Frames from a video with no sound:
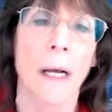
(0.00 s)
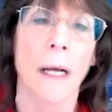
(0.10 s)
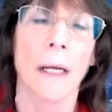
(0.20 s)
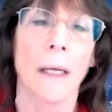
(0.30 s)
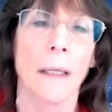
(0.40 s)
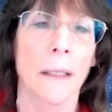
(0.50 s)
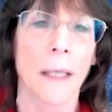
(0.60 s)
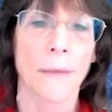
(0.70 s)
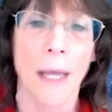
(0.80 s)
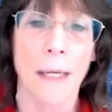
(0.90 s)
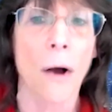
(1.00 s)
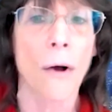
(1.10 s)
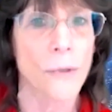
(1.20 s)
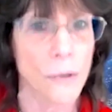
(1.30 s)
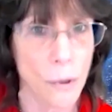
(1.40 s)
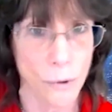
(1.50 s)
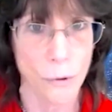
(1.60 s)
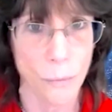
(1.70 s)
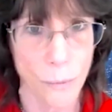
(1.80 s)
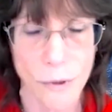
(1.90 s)
that also
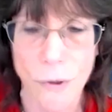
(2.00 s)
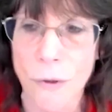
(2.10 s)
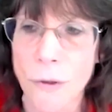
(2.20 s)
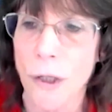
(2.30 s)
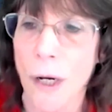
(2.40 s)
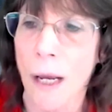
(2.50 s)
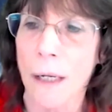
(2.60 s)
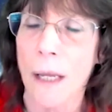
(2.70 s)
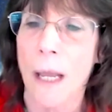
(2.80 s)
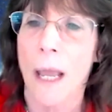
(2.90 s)
do research and